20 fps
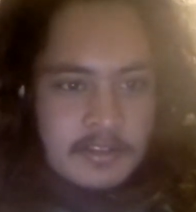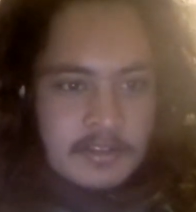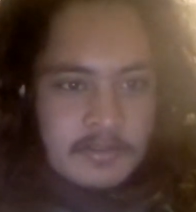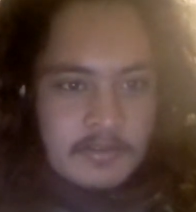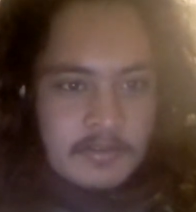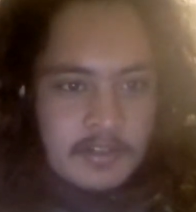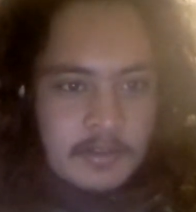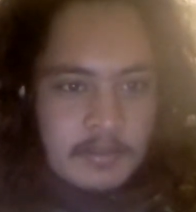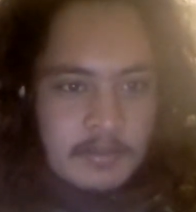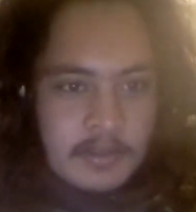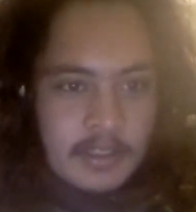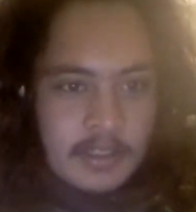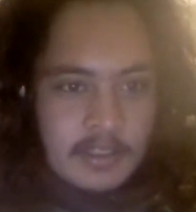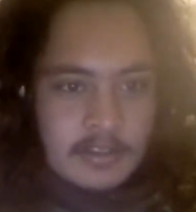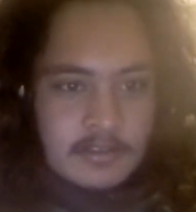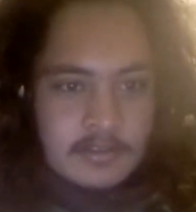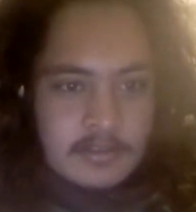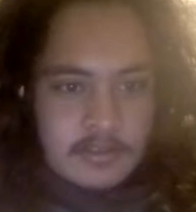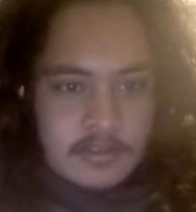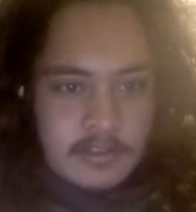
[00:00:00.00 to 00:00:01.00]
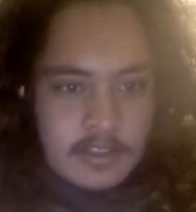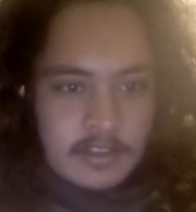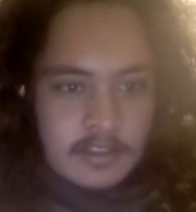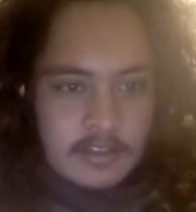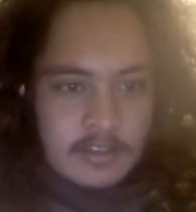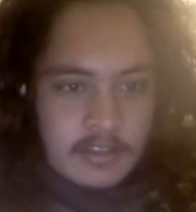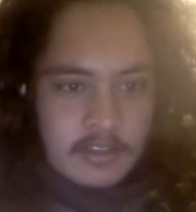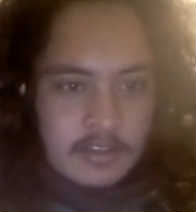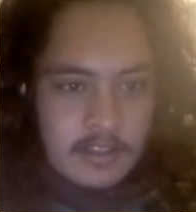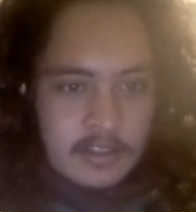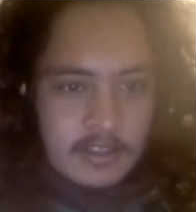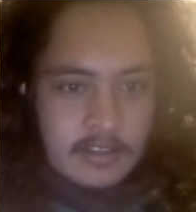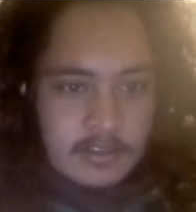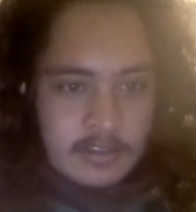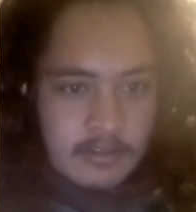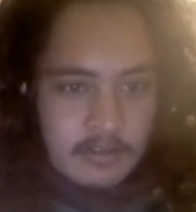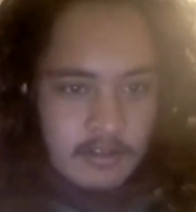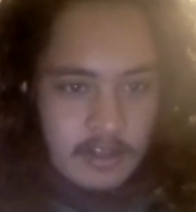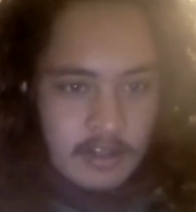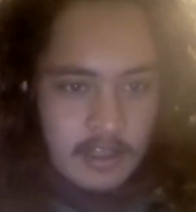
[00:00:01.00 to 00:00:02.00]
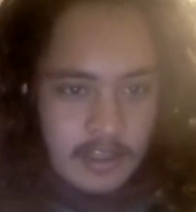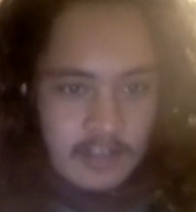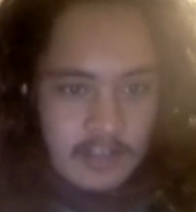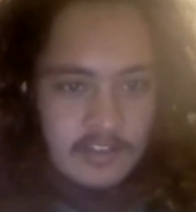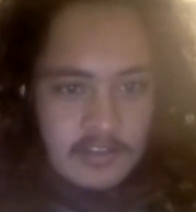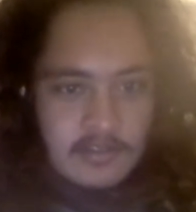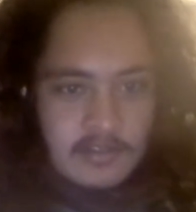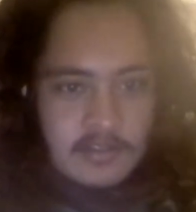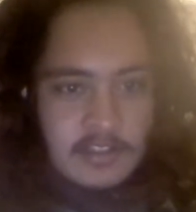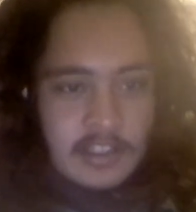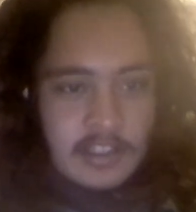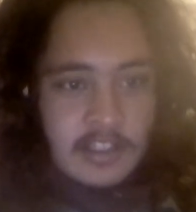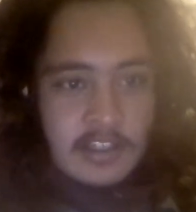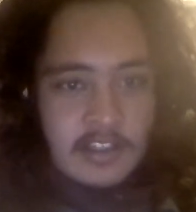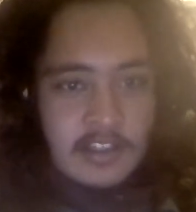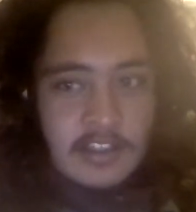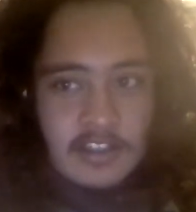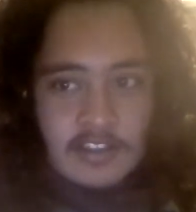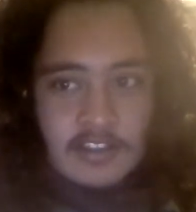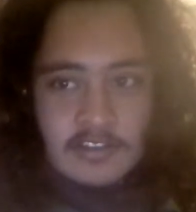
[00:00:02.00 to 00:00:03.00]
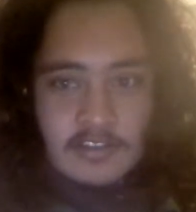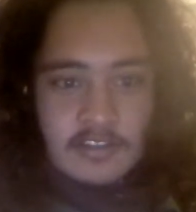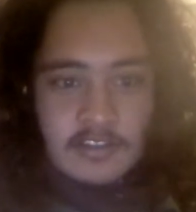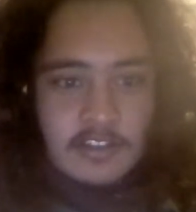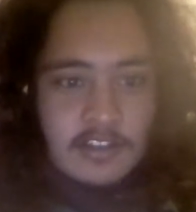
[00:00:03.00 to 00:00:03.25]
Feedback, you selected yes. The correct answer is A, yes.